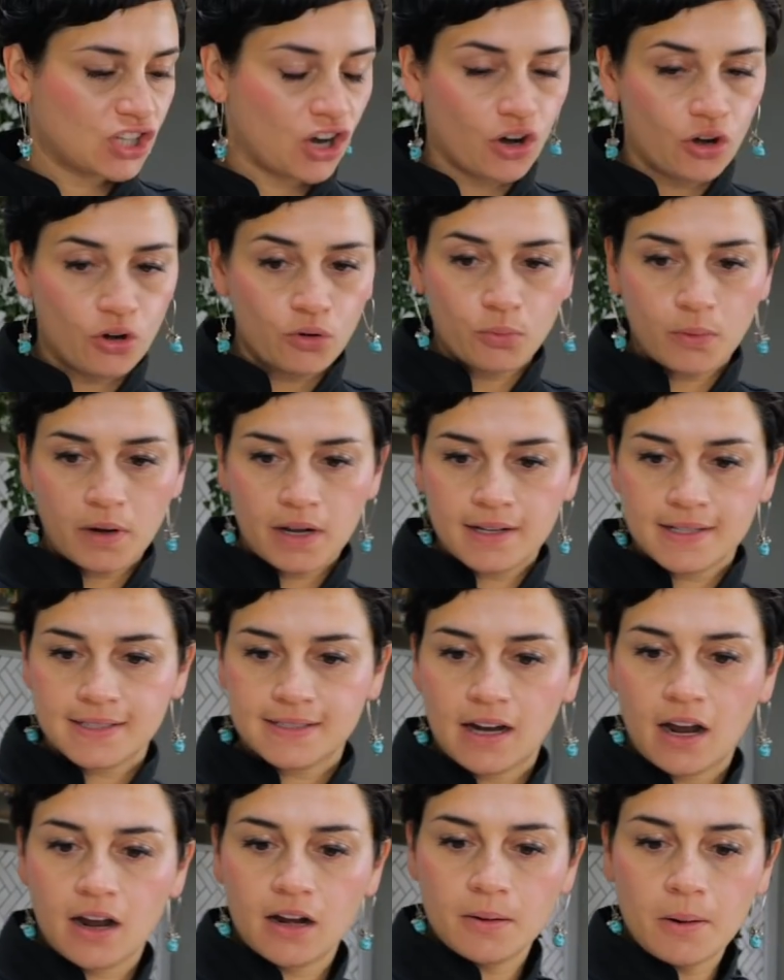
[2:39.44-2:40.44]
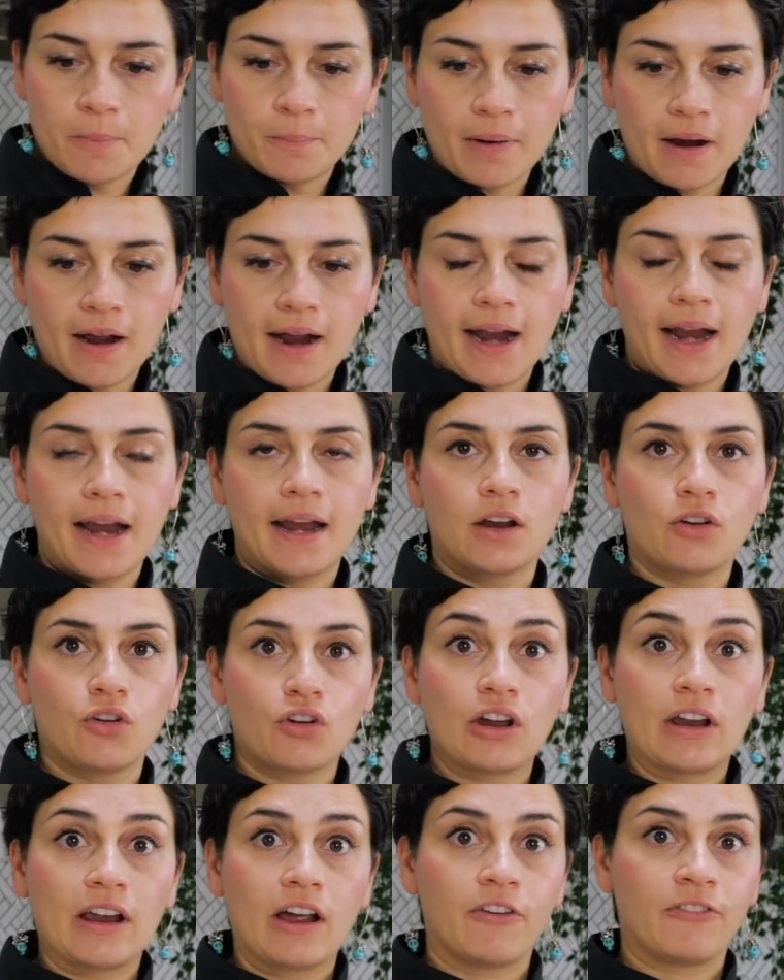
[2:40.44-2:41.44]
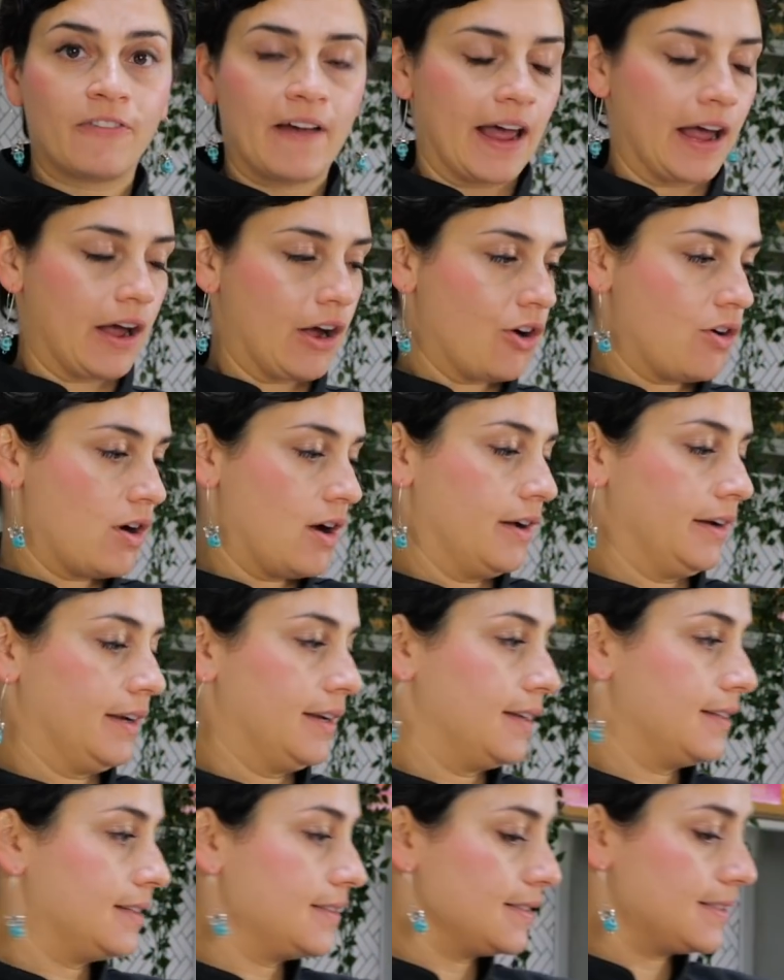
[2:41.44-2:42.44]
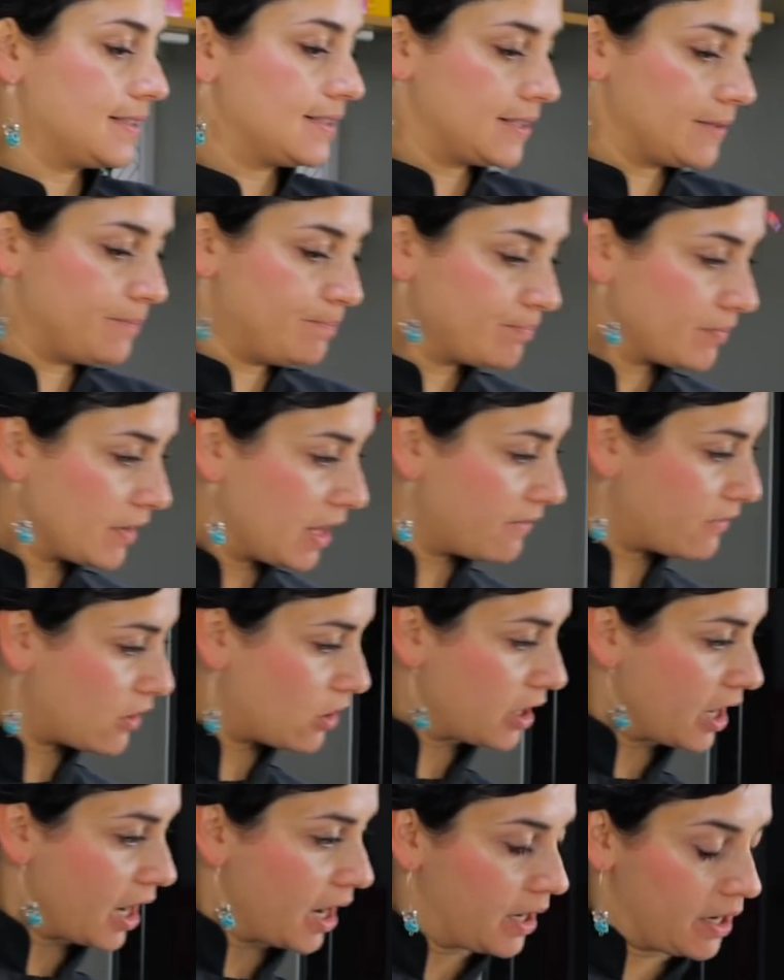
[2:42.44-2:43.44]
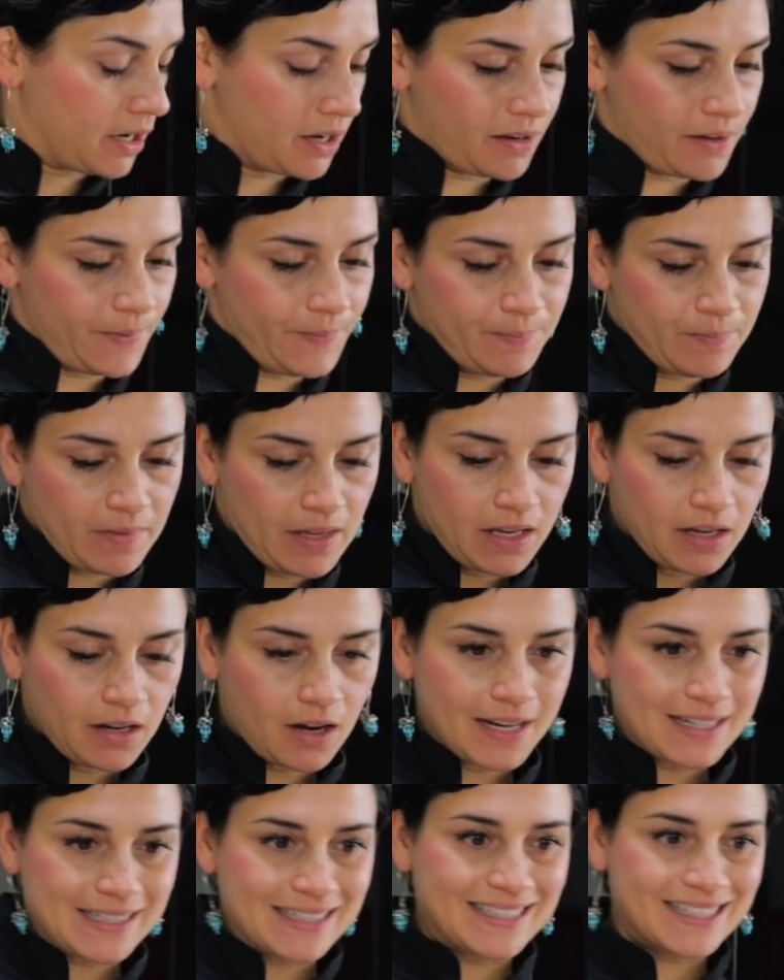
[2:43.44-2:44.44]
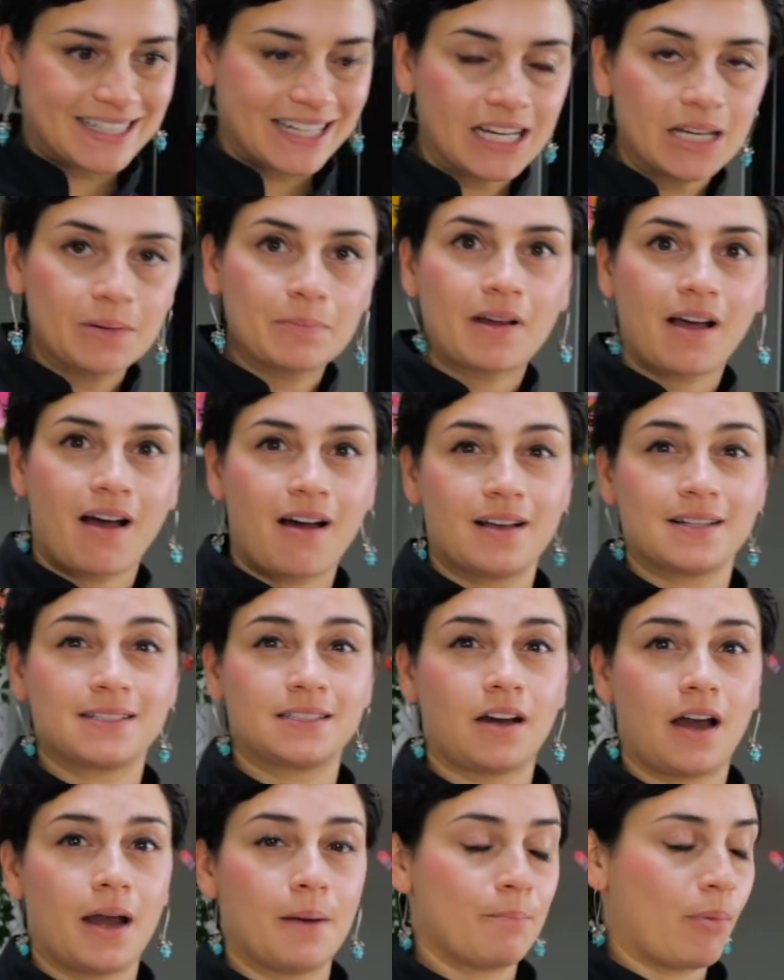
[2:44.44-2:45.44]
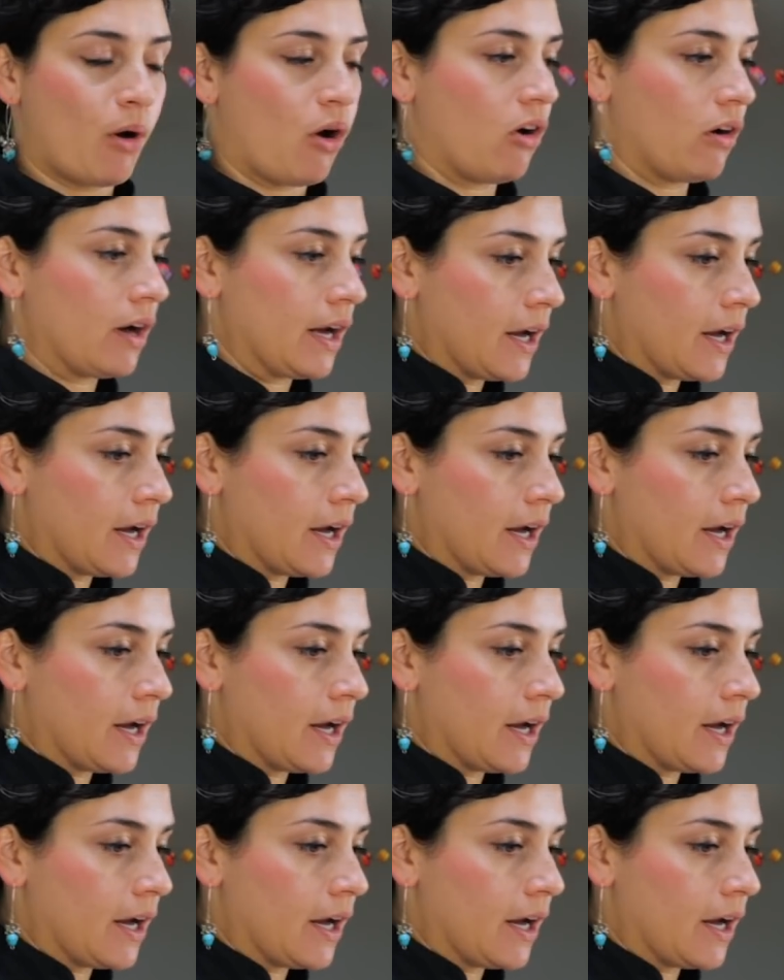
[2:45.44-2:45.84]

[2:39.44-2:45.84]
So we're gonna start by cooking off our onions. I've got a nice deep cast iron pot